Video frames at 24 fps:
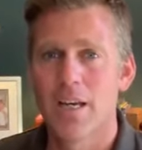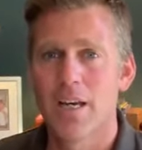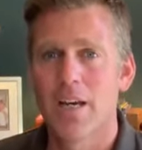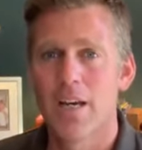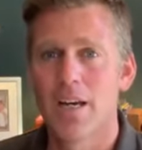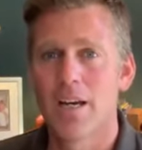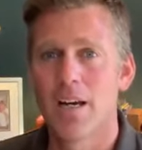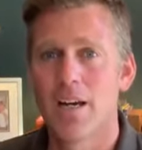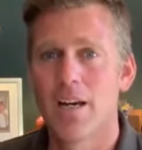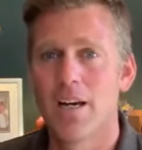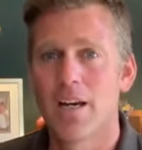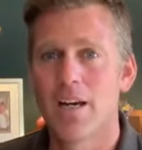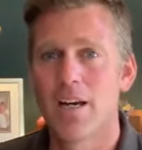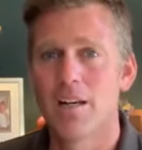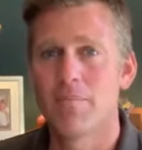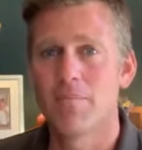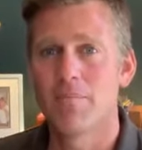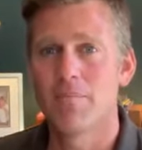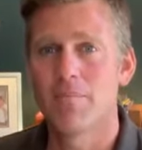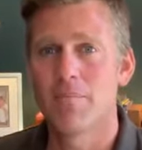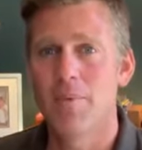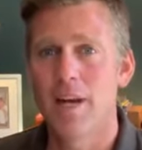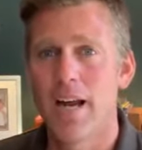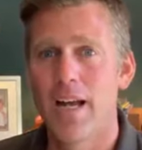
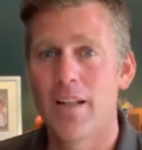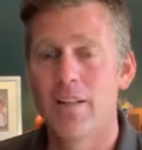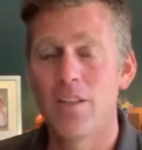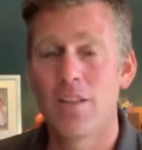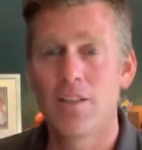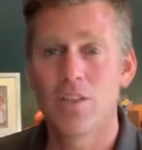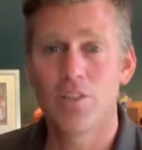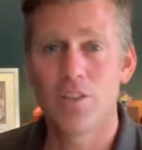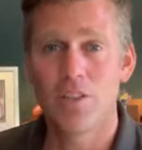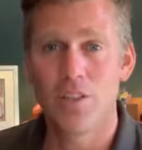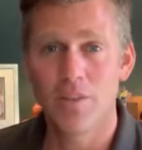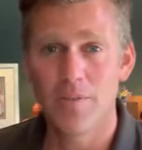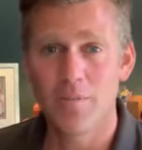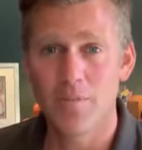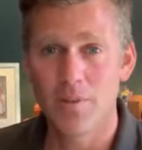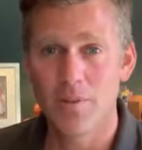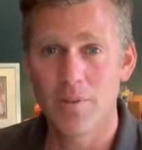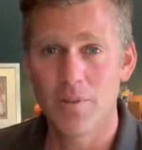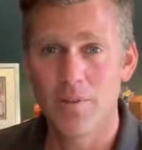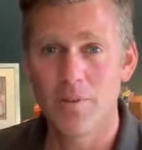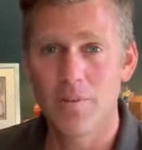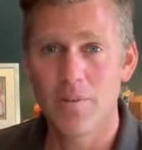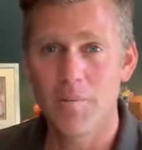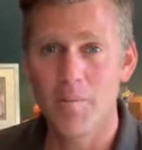um, and the
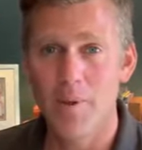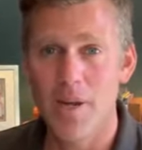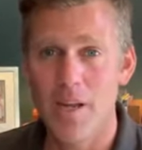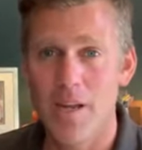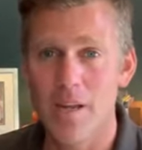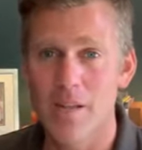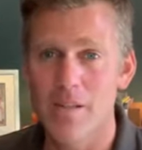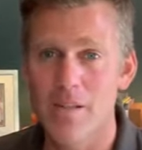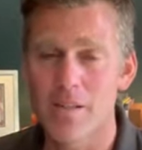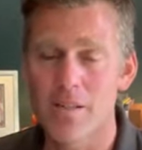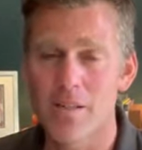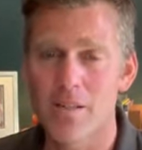achievement that we made.